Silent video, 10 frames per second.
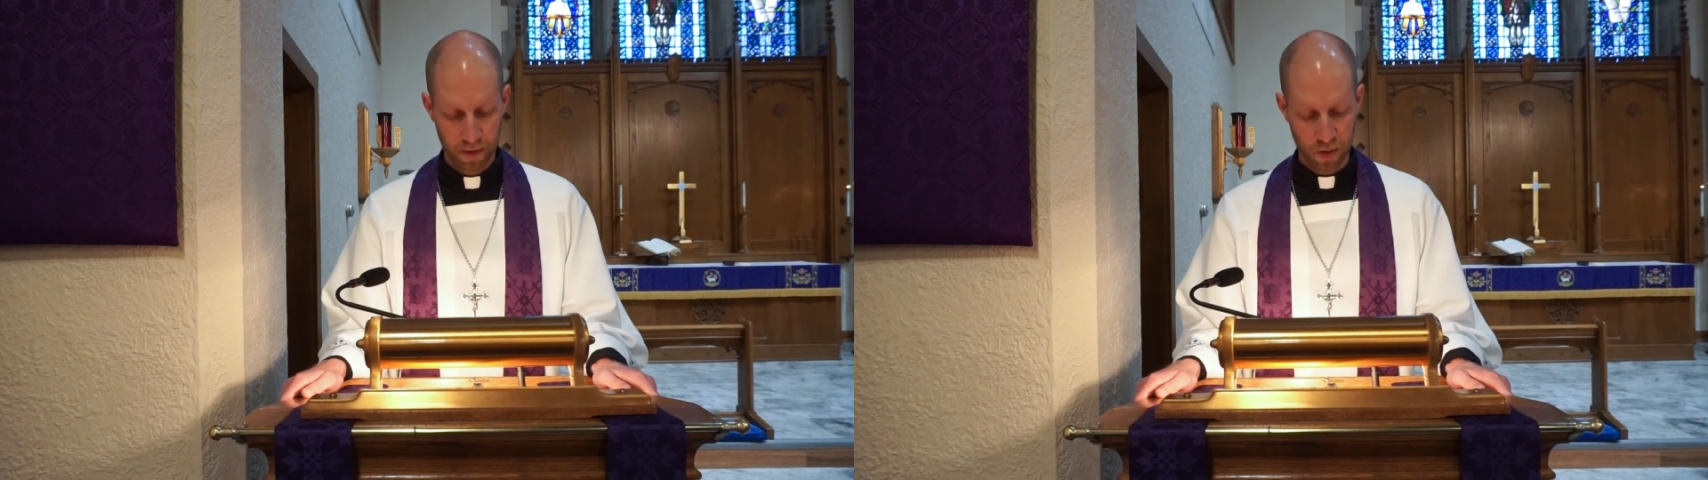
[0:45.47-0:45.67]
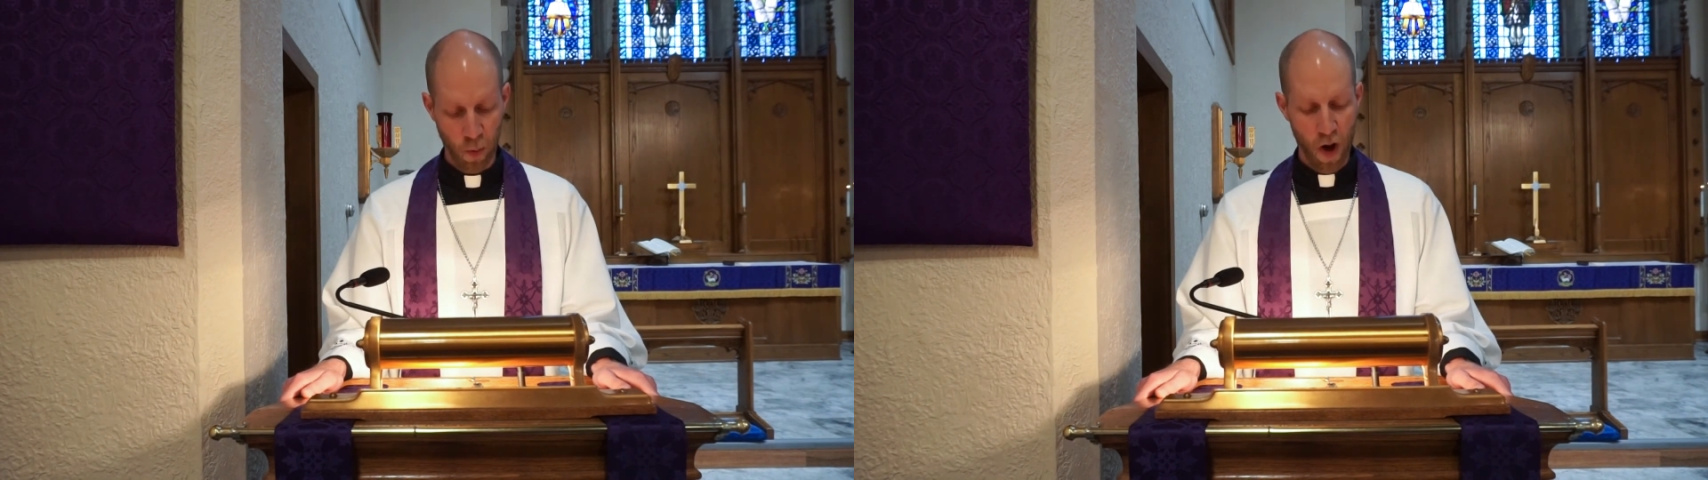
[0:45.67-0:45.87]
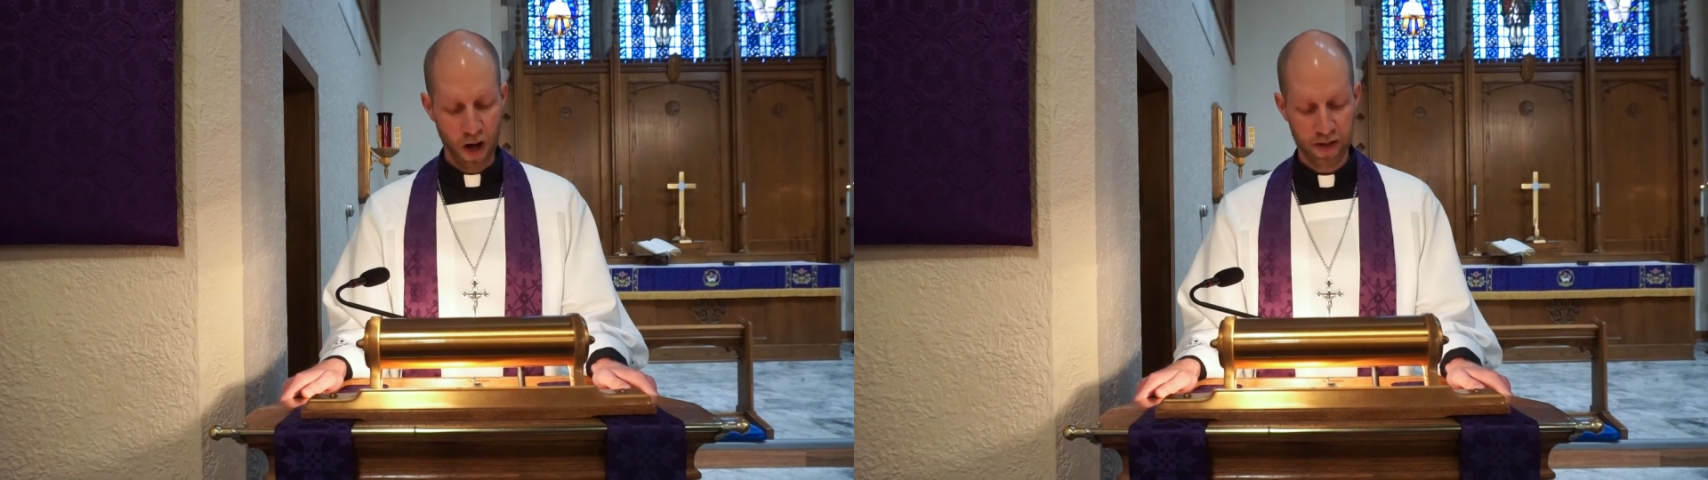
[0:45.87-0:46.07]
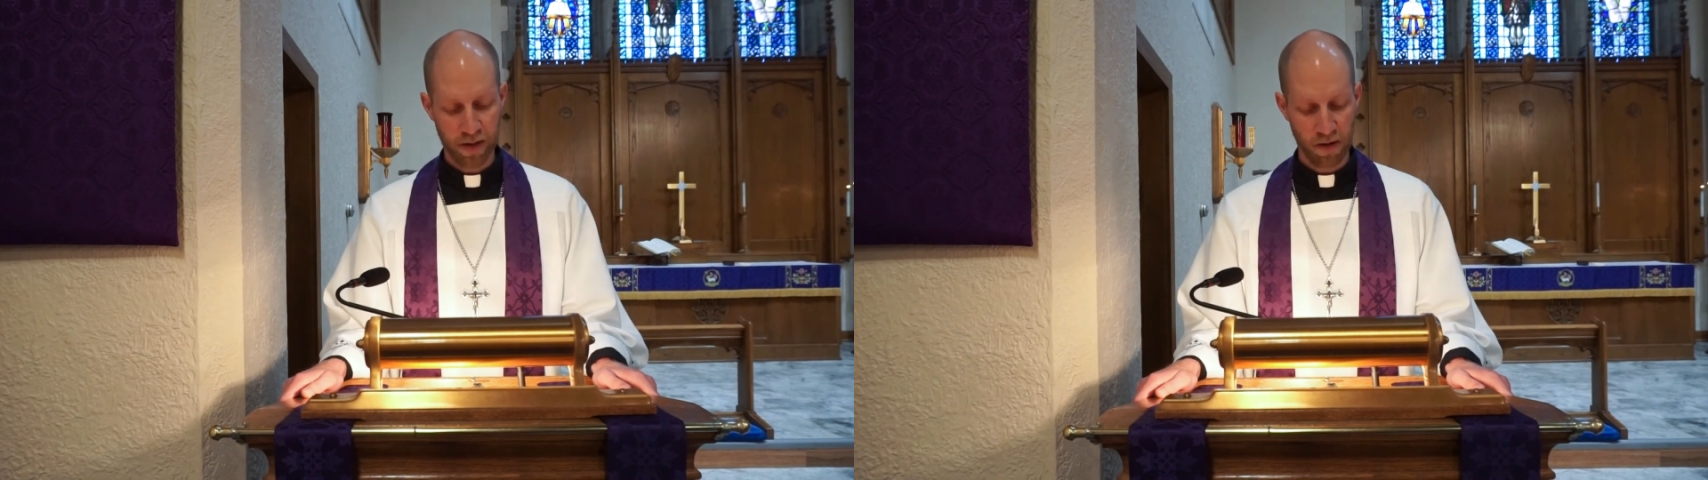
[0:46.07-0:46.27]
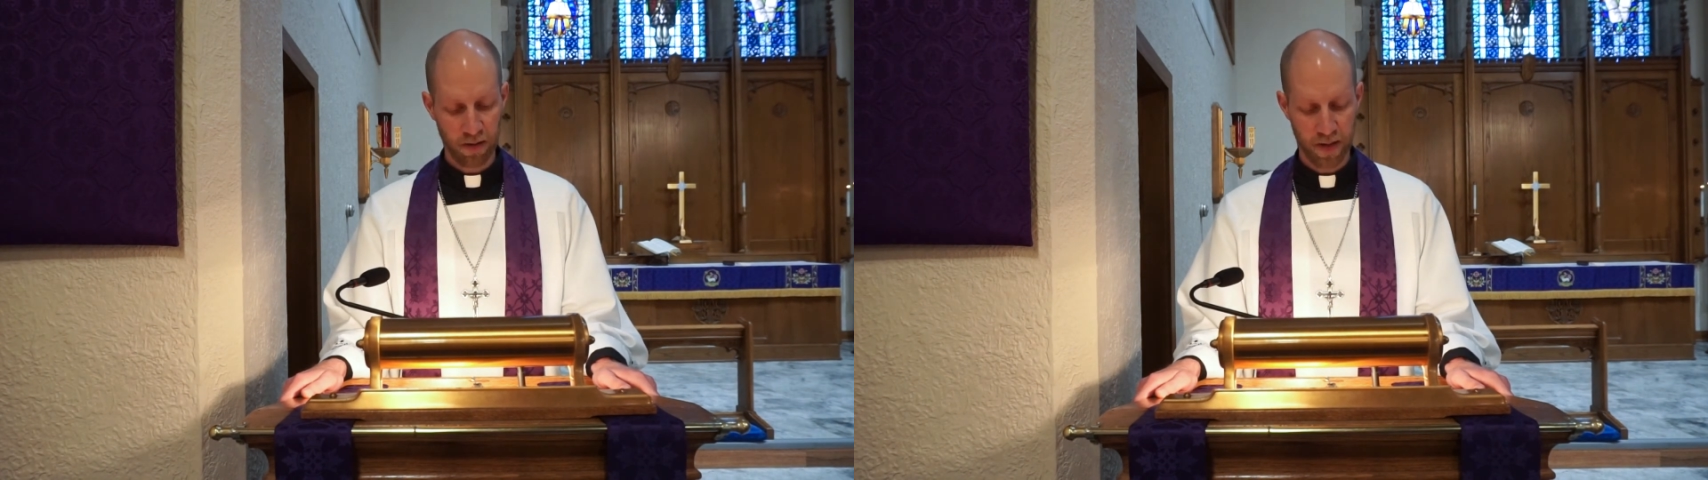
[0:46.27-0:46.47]
to walk
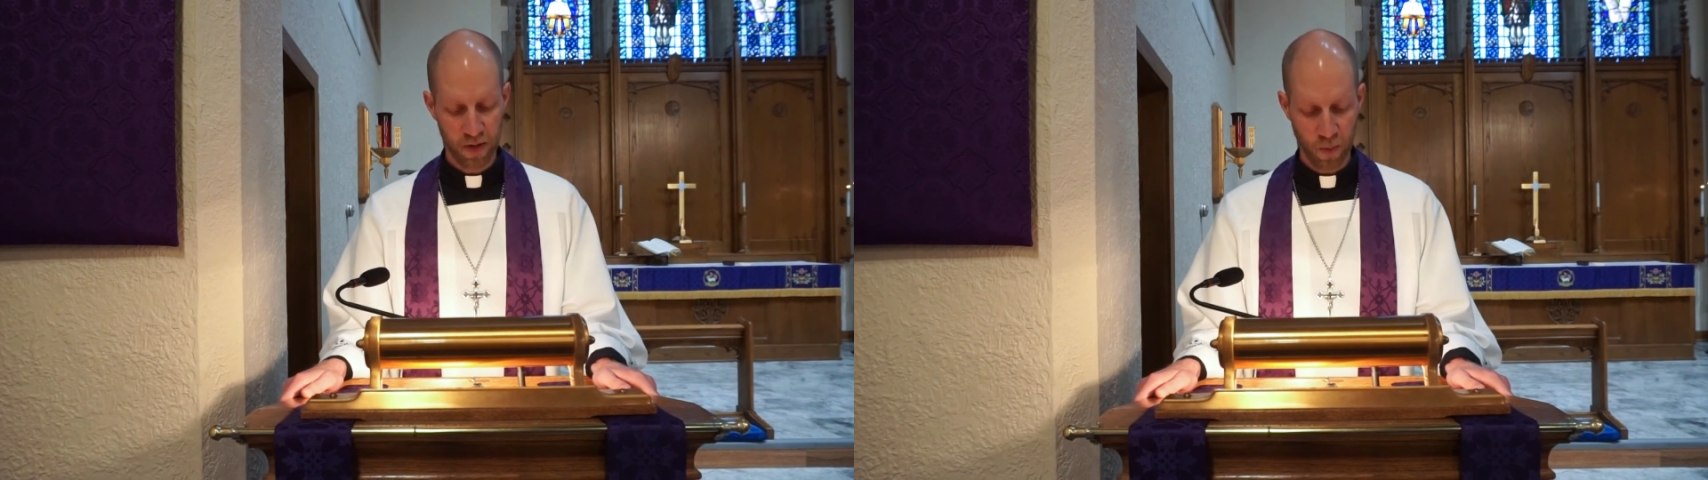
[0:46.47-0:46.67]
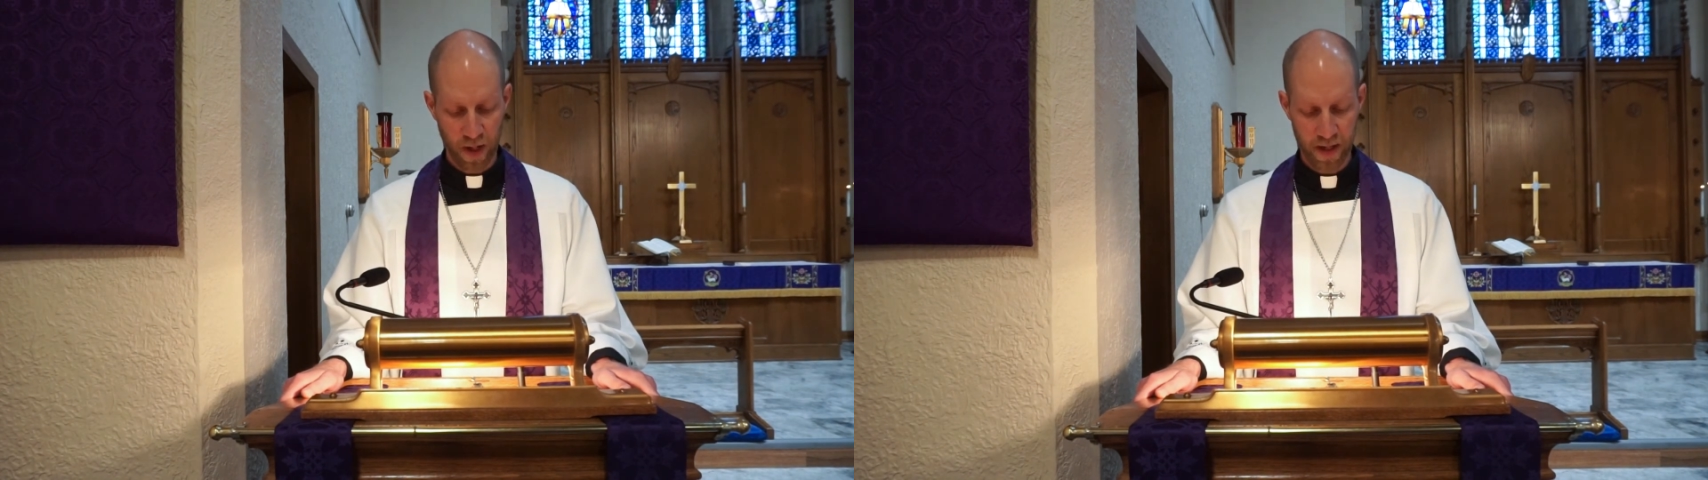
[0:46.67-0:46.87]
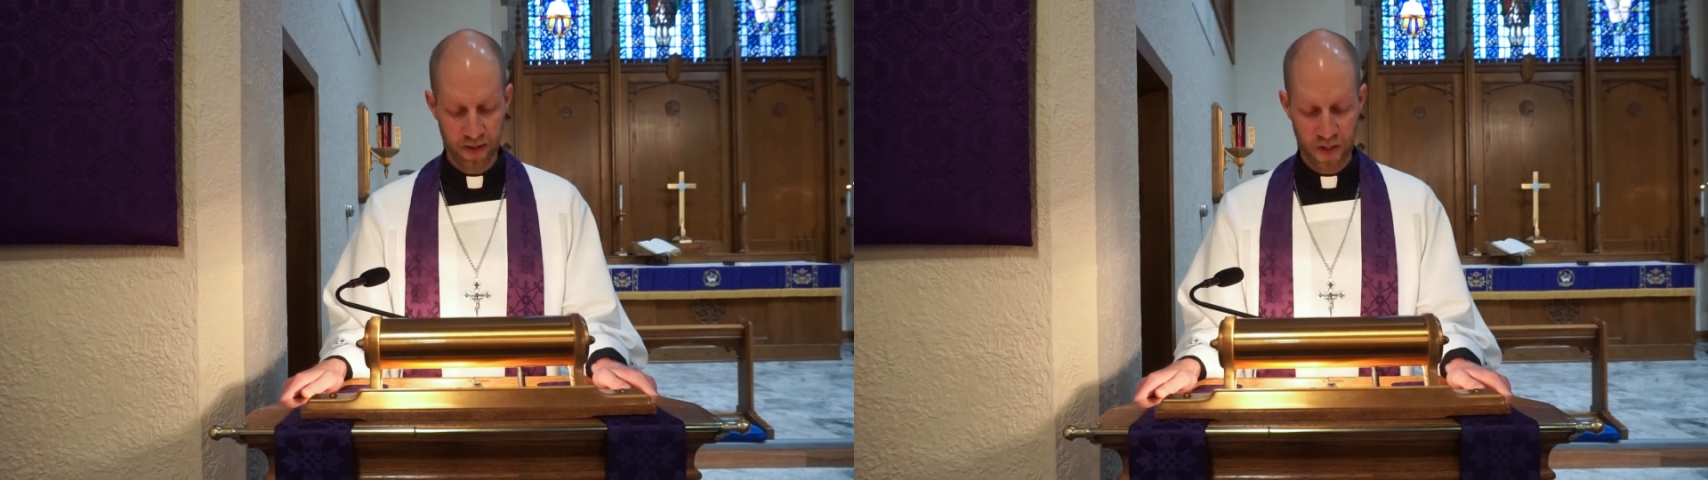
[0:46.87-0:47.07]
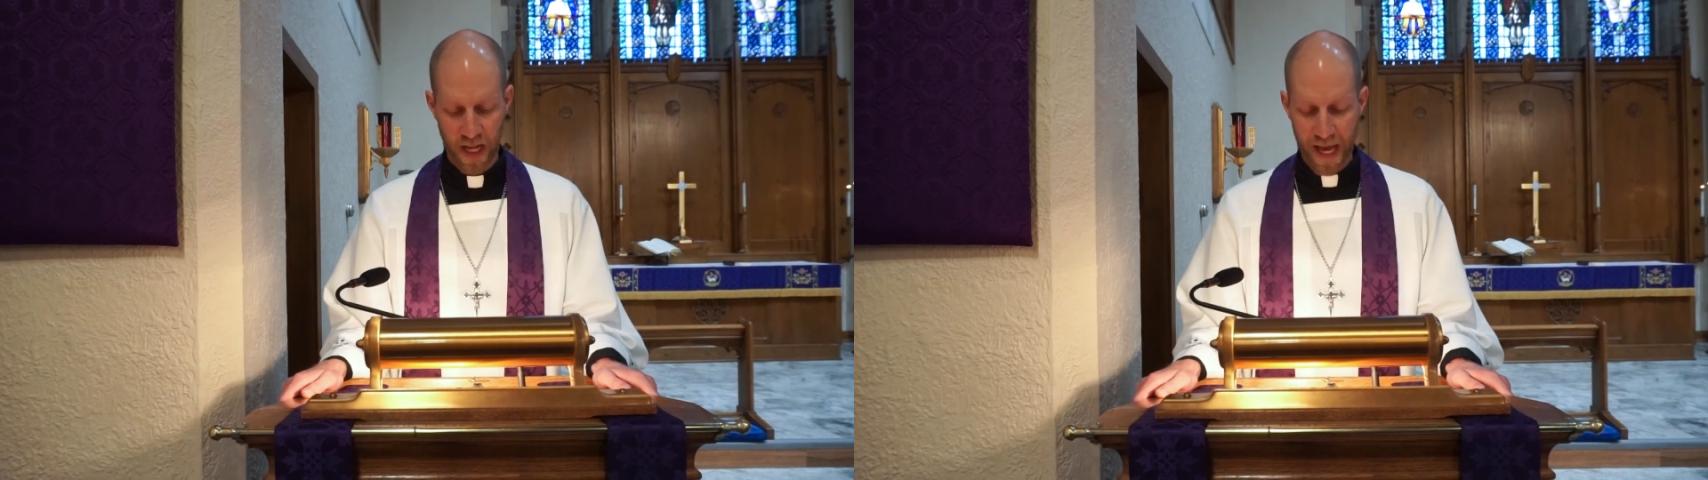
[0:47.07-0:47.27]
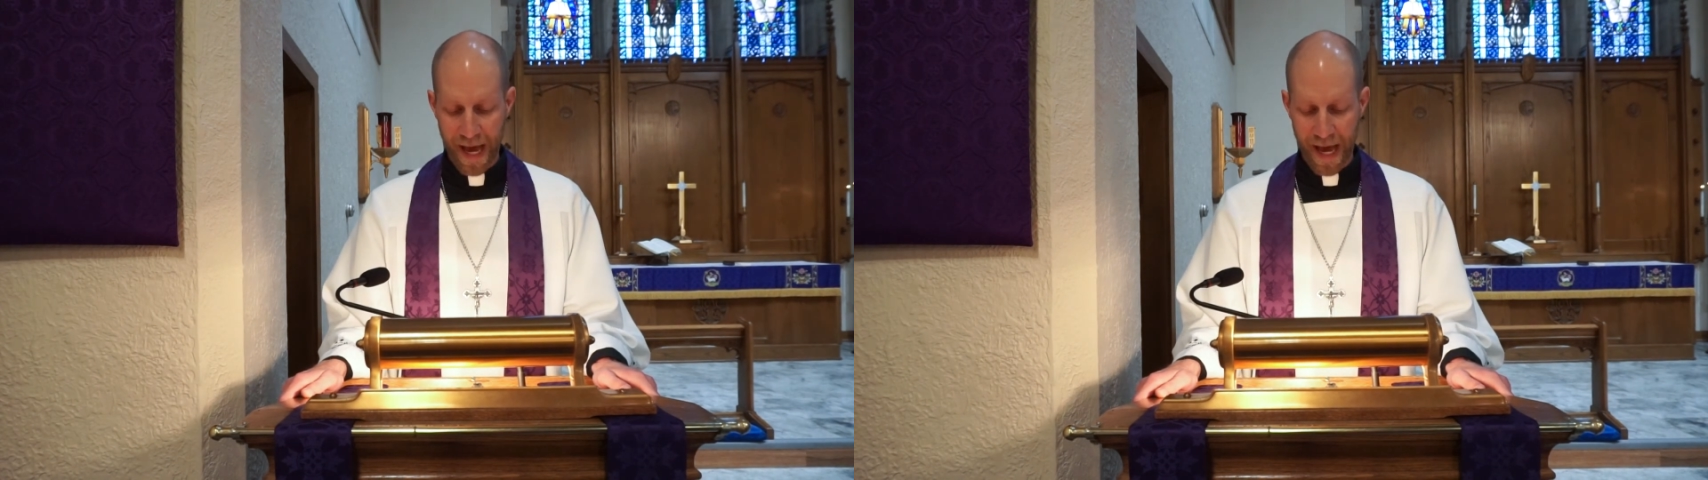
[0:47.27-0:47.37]
in all his ways,